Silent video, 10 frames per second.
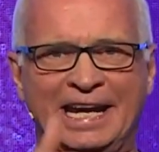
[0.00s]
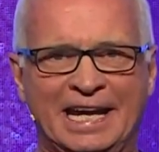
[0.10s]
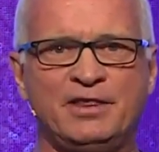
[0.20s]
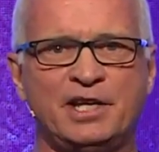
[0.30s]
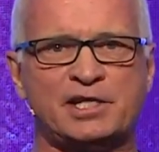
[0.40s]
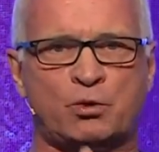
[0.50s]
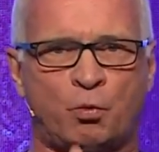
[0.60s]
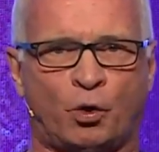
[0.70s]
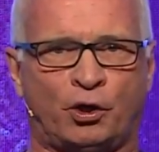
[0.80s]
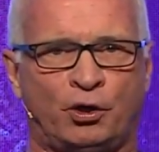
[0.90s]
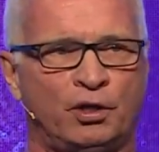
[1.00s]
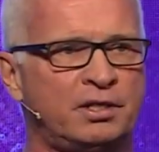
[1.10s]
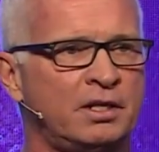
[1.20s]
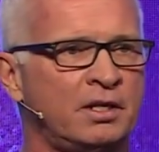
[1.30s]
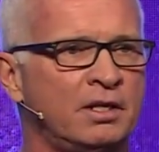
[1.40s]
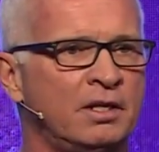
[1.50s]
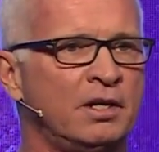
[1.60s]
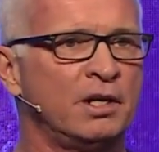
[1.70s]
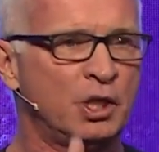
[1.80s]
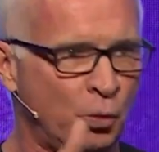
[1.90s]
In this world,
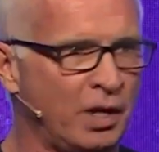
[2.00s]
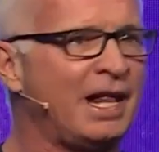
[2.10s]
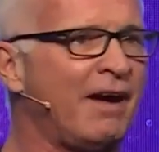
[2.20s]
you will